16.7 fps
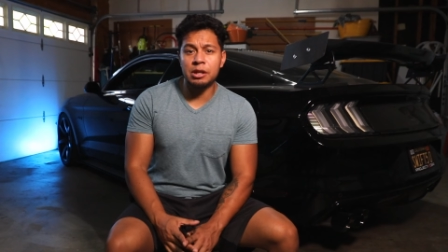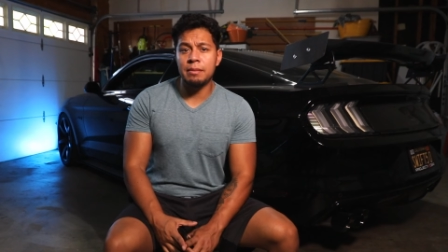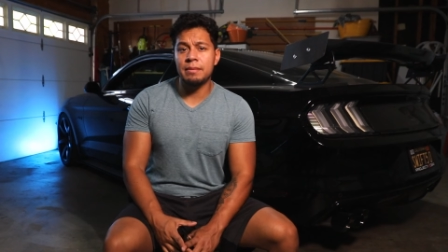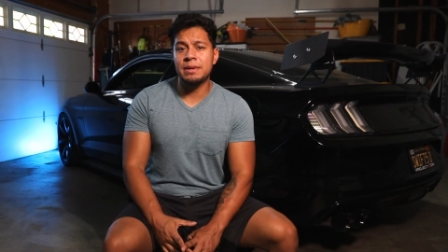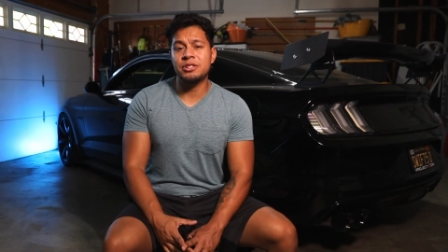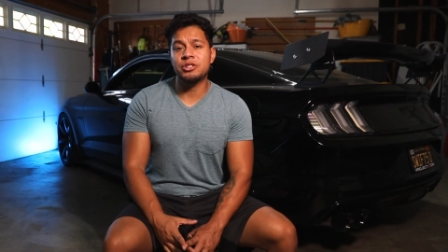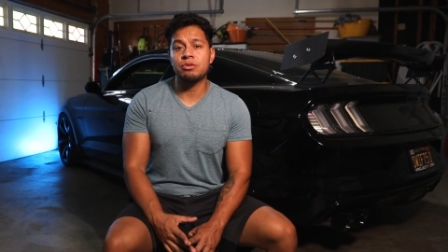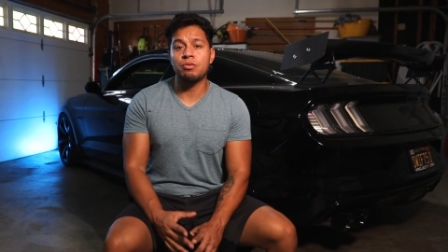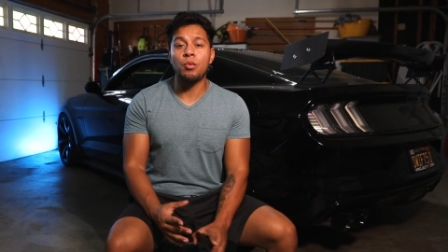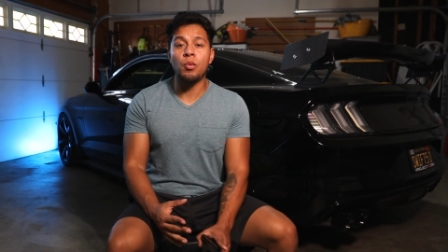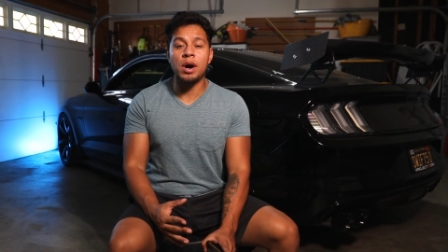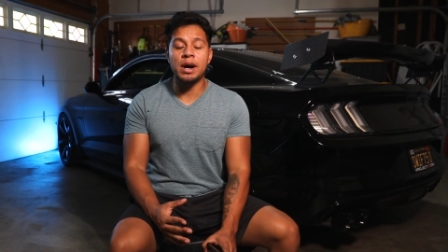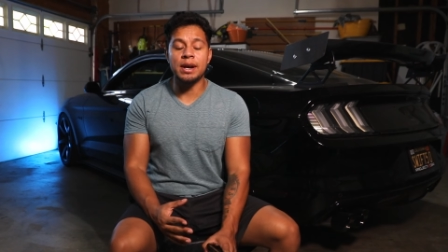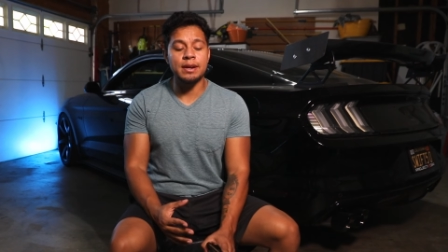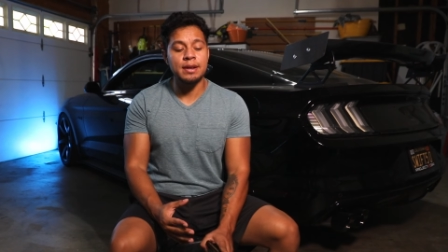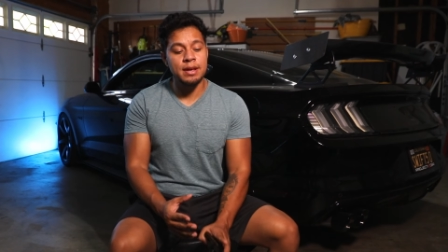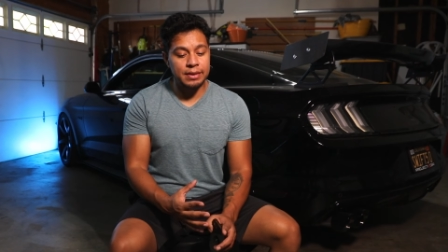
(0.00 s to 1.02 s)
gonna mention
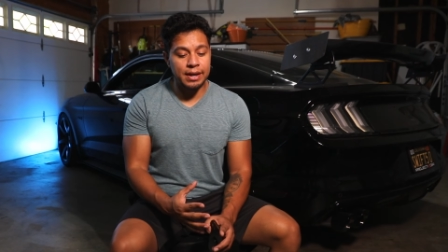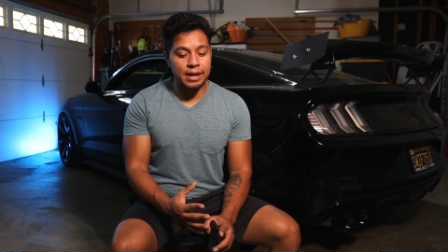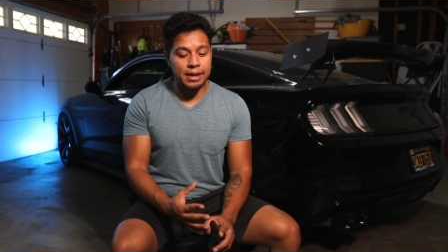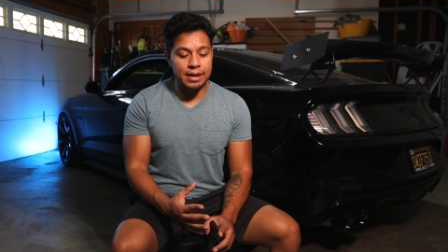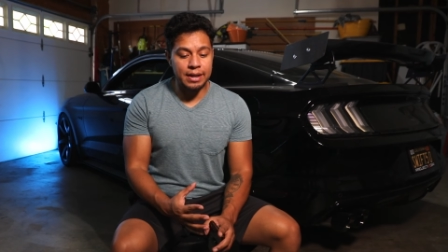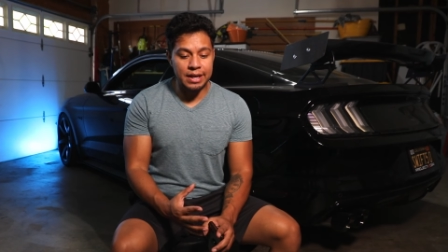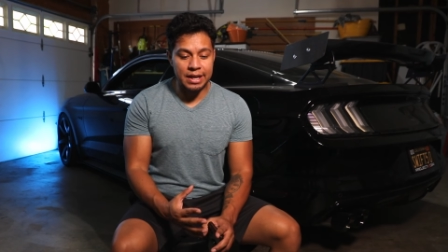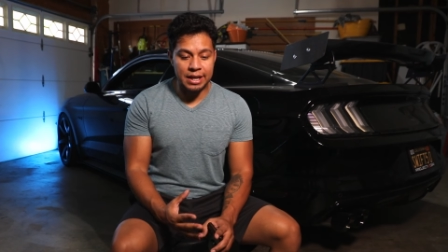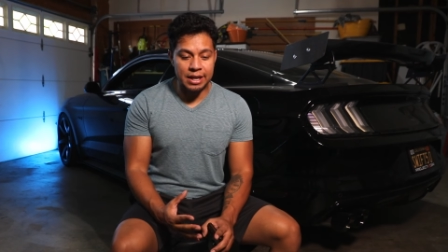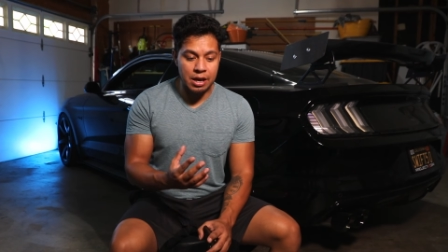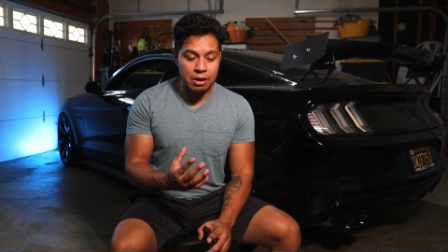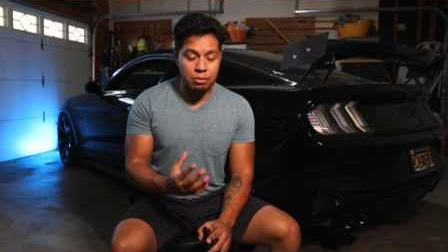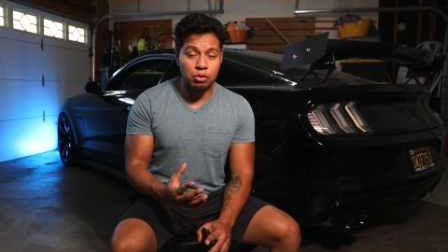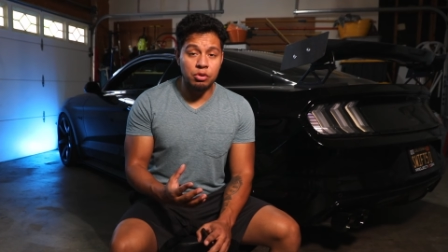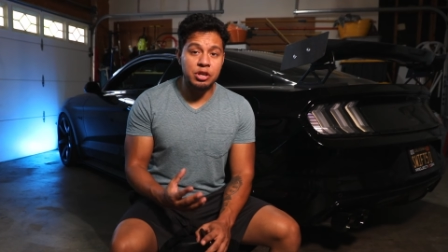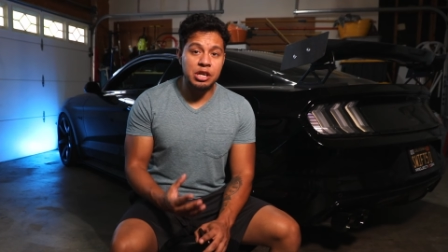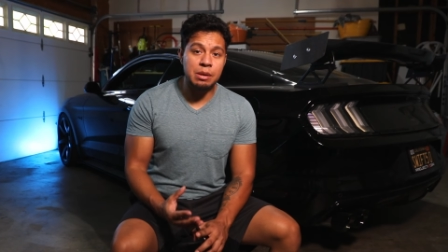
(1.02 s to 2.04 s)
one that it
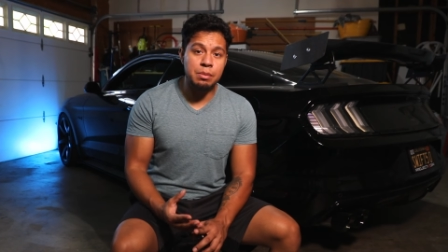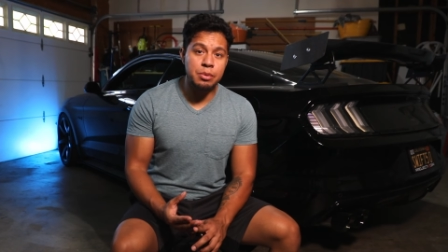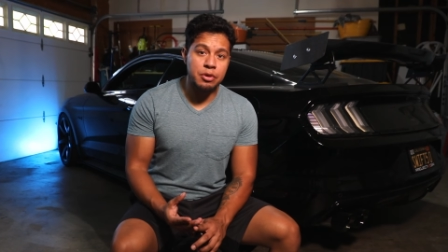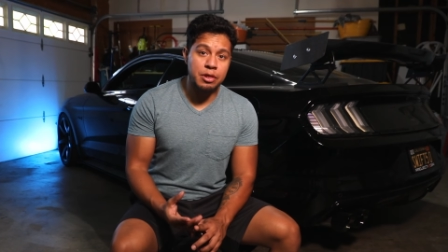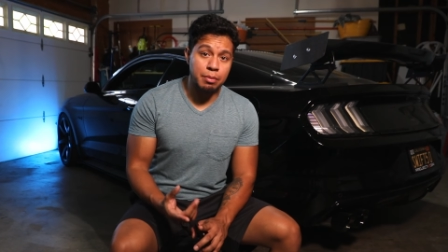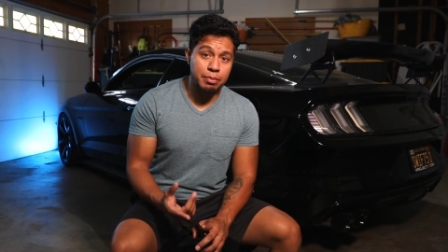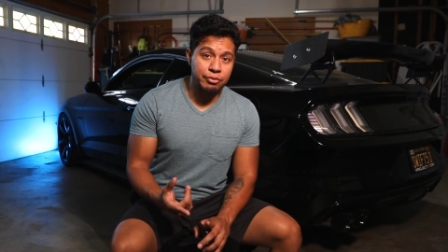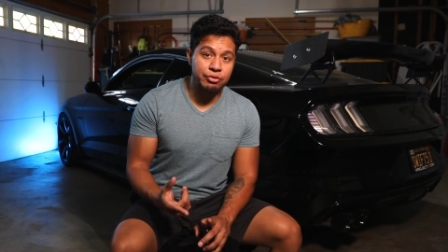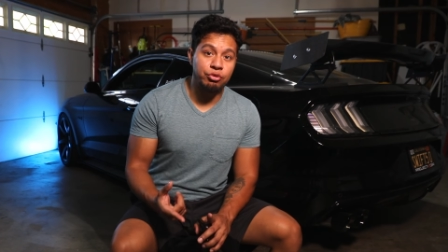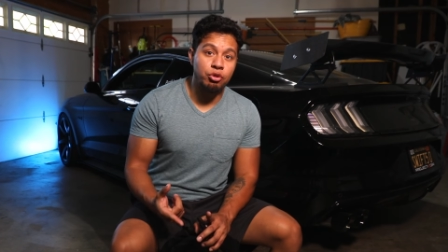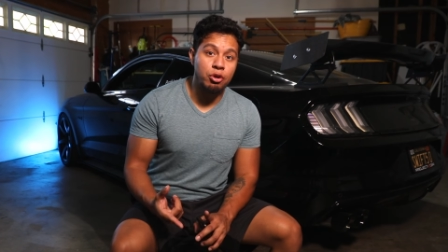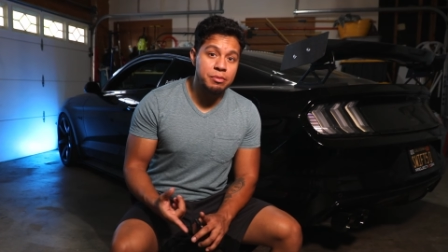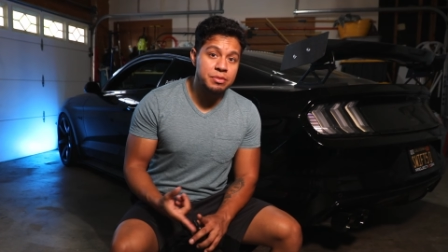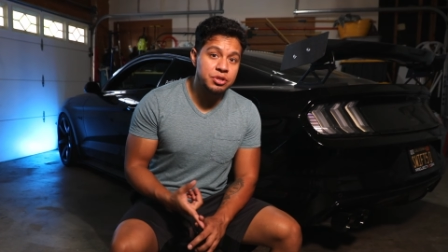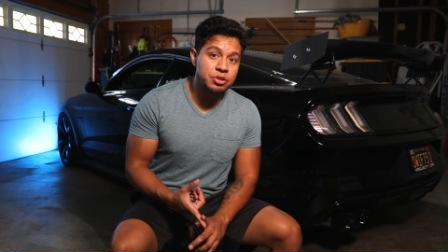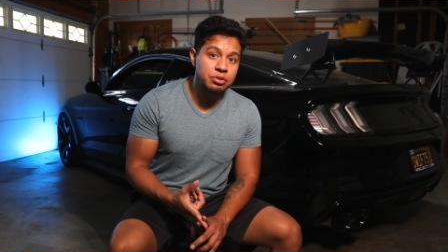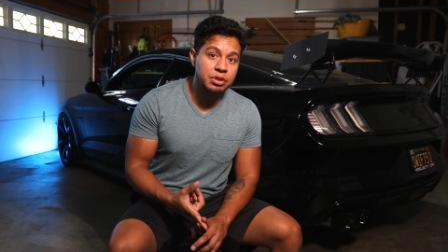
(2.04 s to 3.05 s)
will give you the
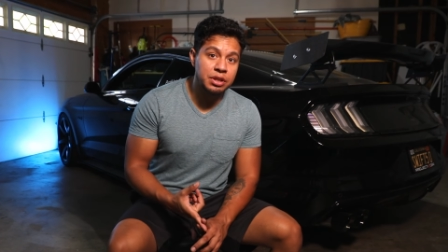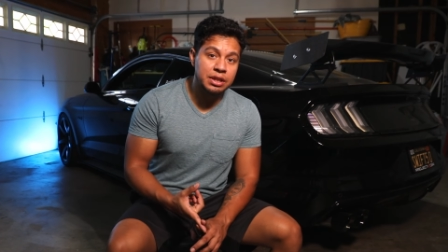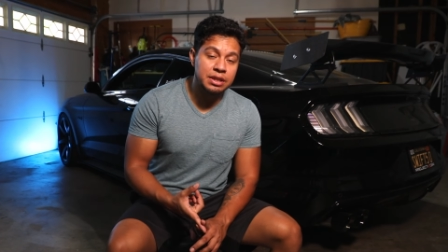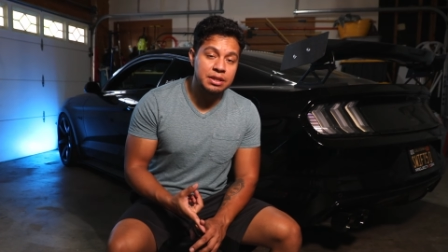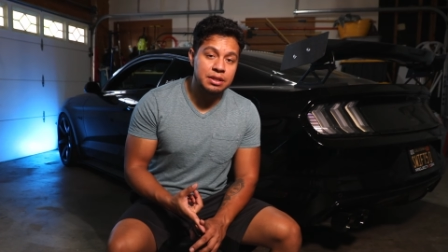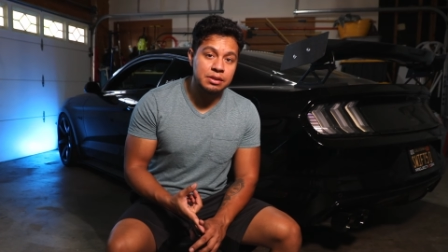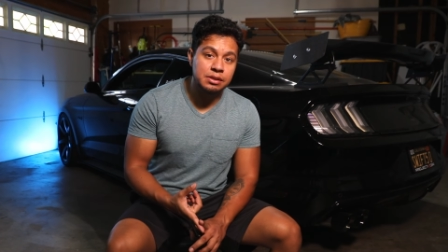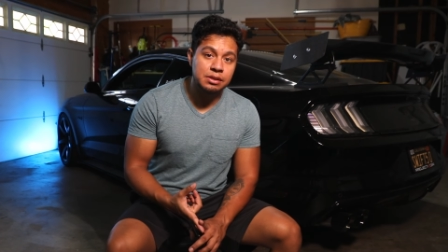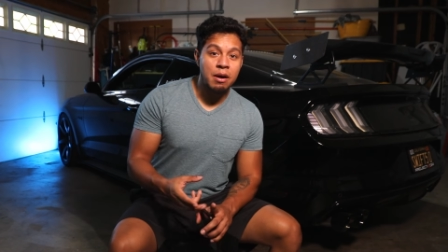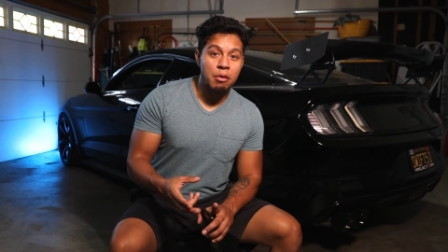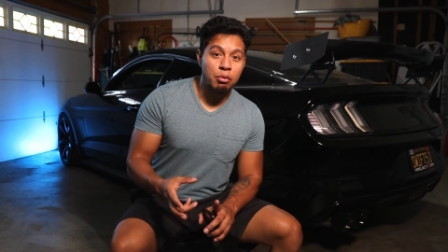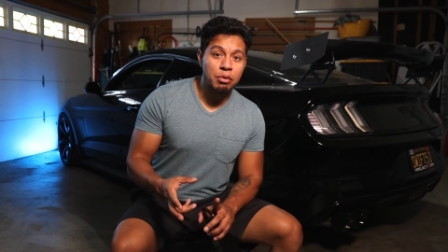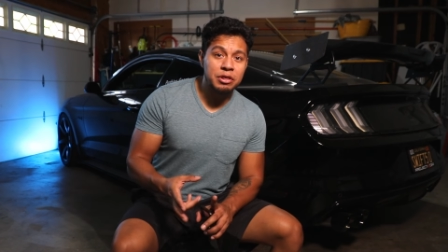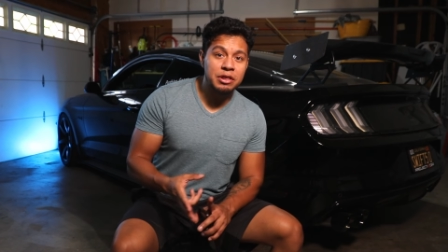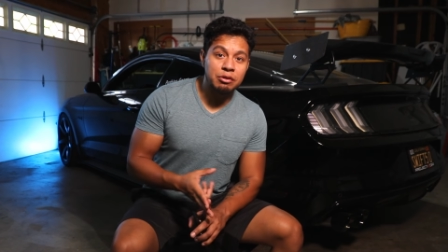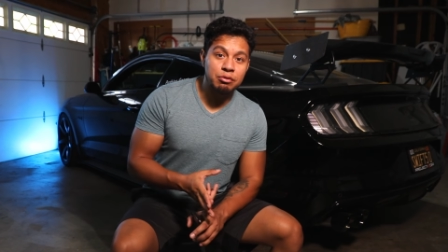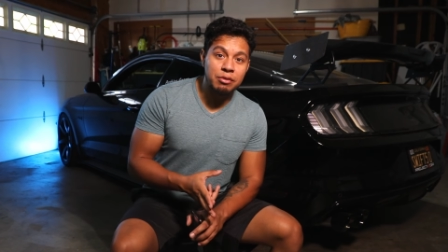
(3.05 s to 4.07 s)
performance you need
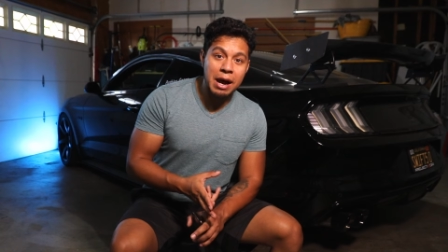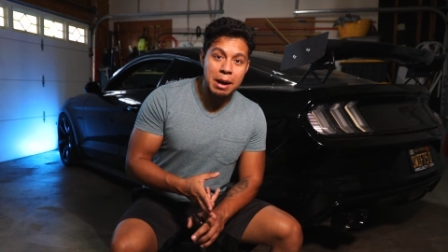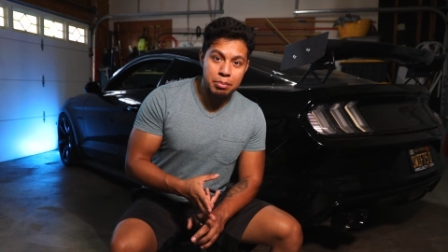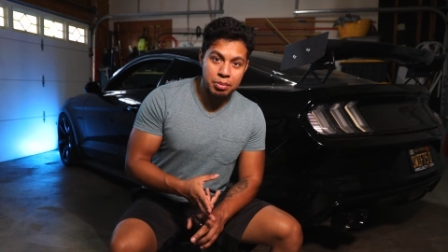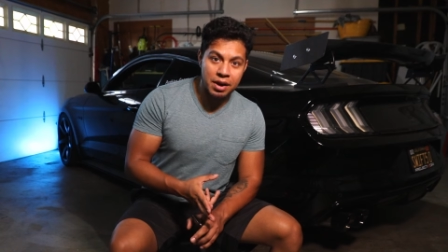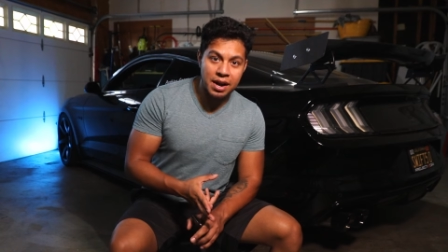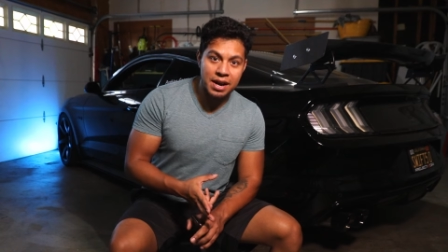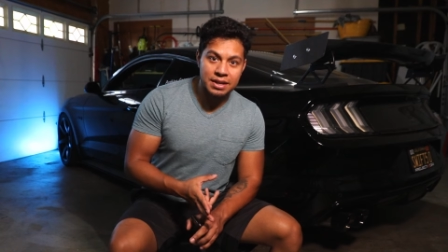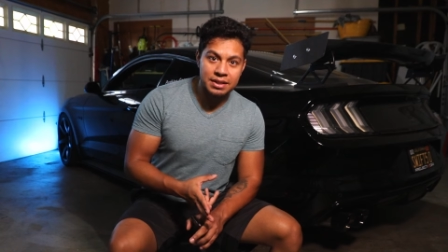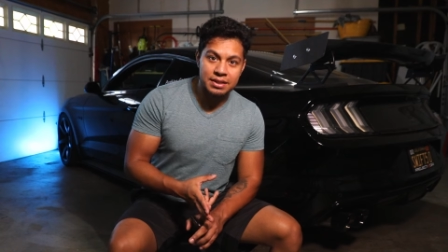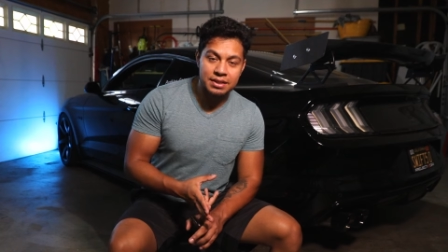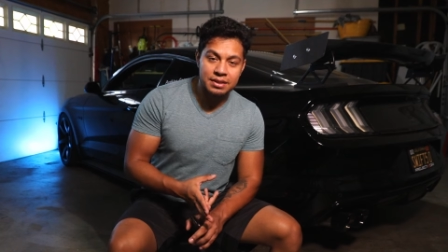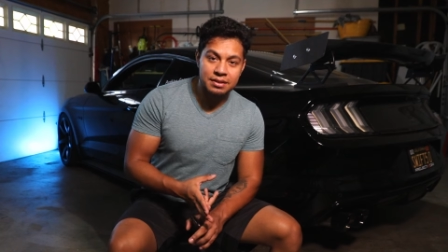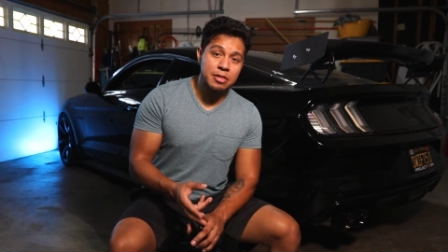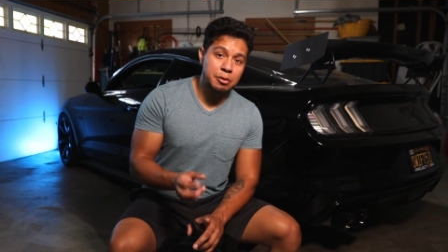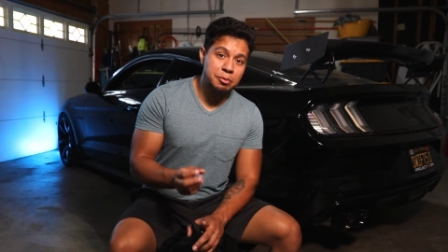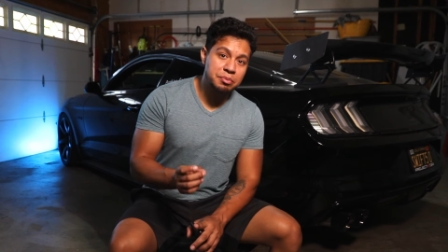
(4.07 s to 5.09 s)
with the right
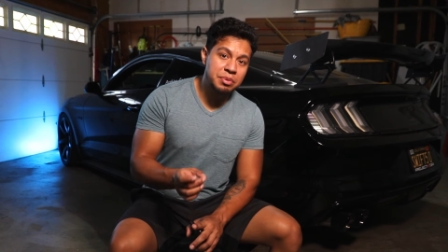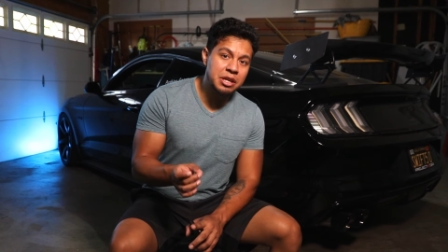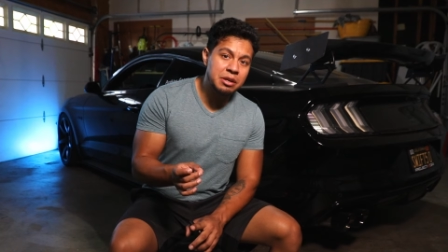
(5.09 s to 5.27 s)
price. The